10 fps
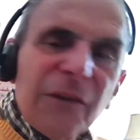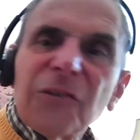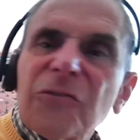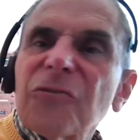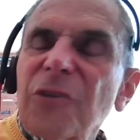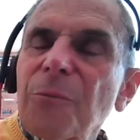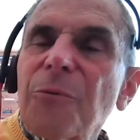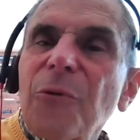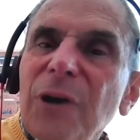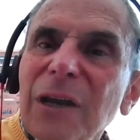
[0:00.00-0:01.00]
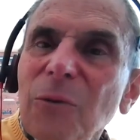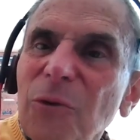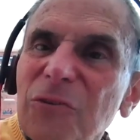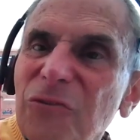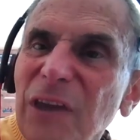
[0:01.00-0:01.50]
This is the point at
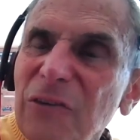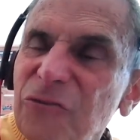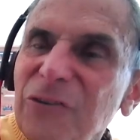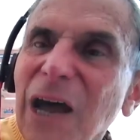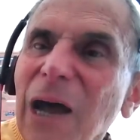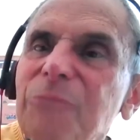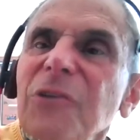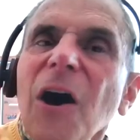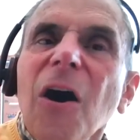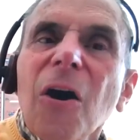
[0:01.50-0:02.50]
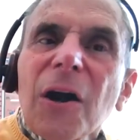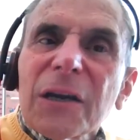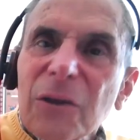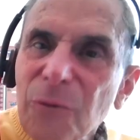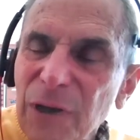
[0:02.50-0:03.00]
which they stopped
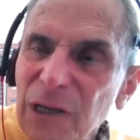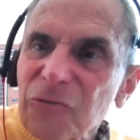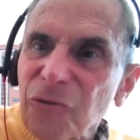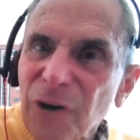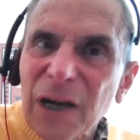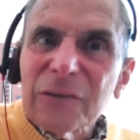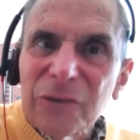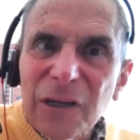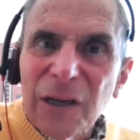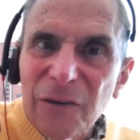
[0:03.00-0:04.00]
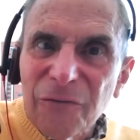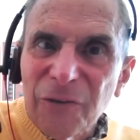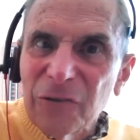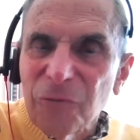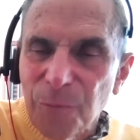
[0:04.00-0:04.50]
arguing and trying to
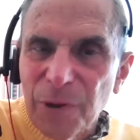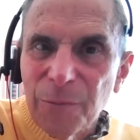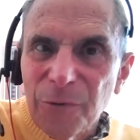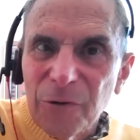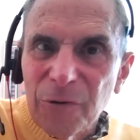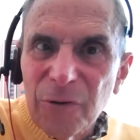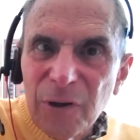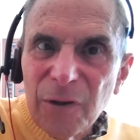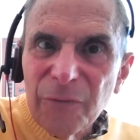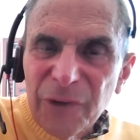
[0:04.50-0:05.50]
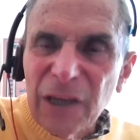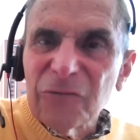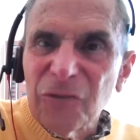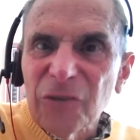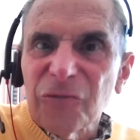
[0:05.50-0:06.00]
convince people. They
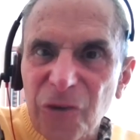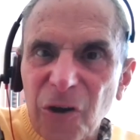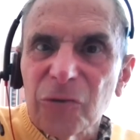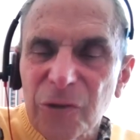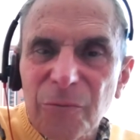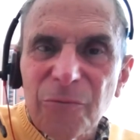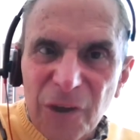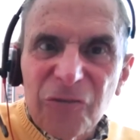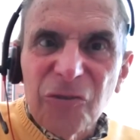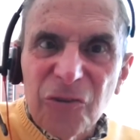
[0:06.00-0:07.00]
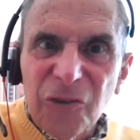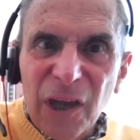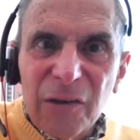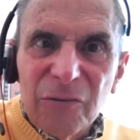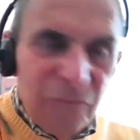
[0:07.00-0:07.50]
just told them, this is
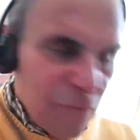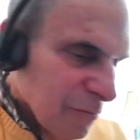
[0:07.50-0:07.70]
it.